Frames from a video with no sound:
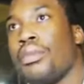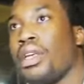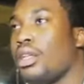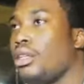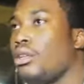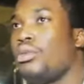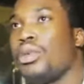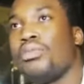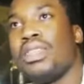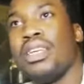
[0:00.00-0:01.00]
Me and Lou,
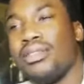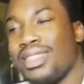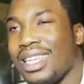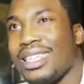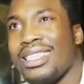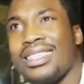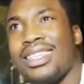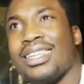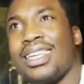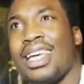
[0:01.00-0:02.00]
we did ten
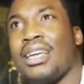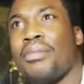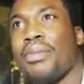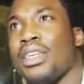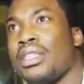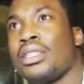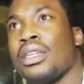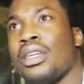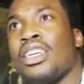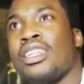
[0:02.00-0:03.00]
K a piece
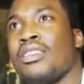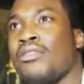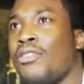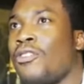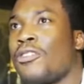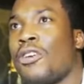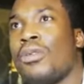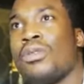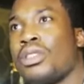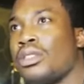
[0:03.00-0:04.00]
on
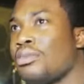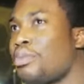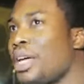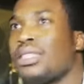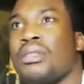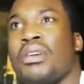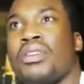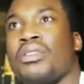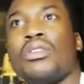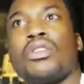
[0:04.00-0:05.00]
coats, passed them
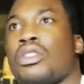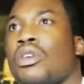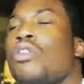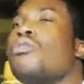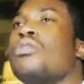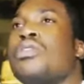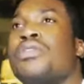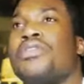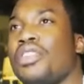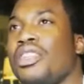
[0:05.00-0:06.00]
out to the whole
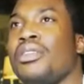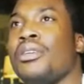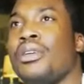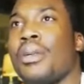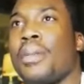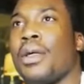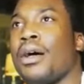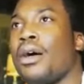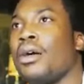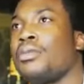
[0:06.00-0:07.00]
North Philly.
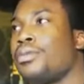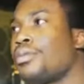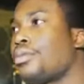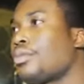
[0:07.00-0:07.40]
Uh,